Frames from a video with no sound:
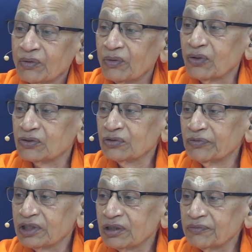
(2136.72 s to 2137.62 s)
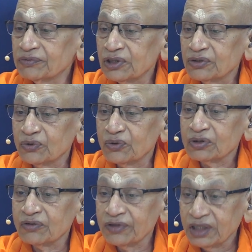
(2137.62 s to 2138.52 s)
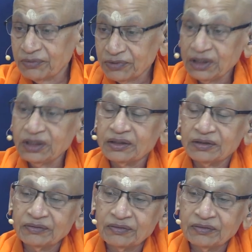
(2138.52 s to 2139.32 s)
also becomes a source of unhappiness.